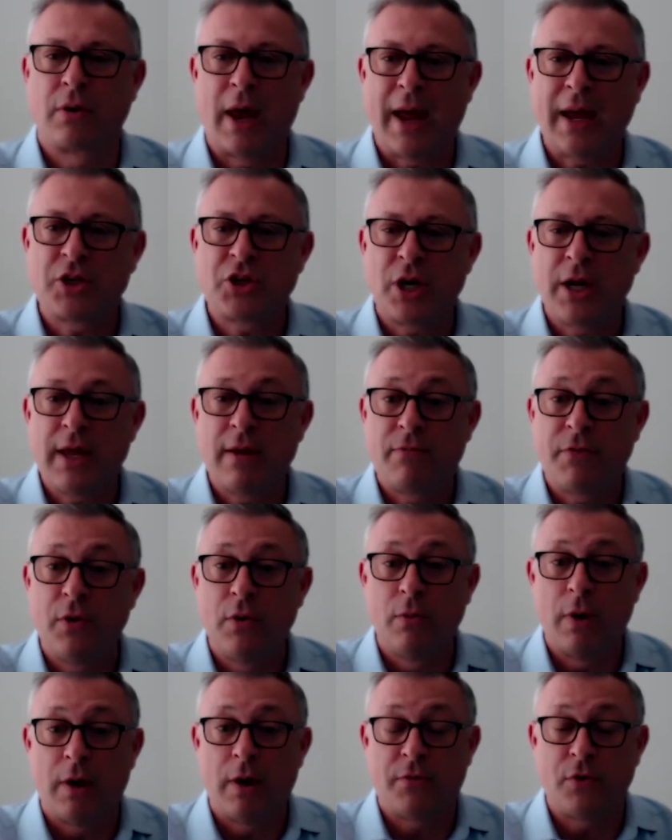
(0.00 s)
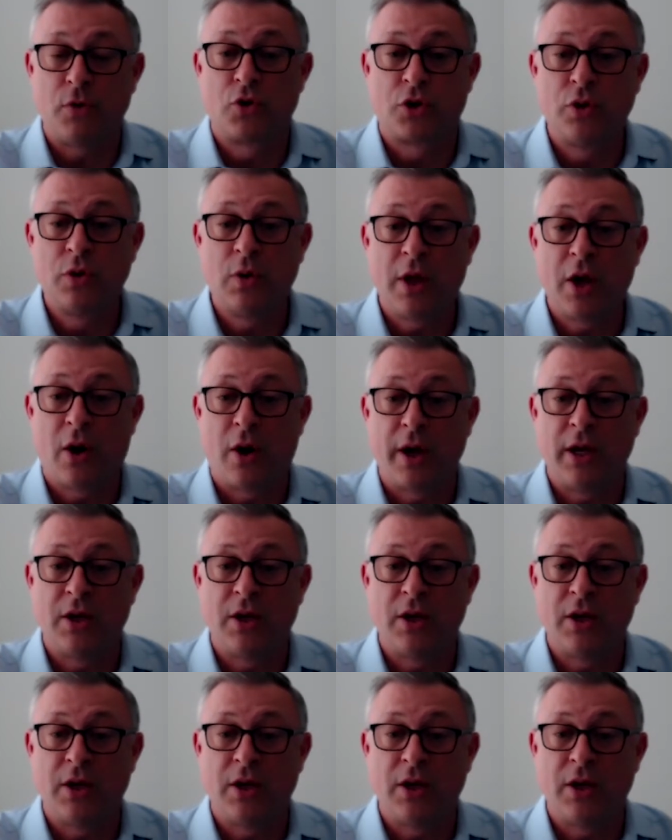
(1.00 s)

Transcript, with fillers: Actually, if you if you truly are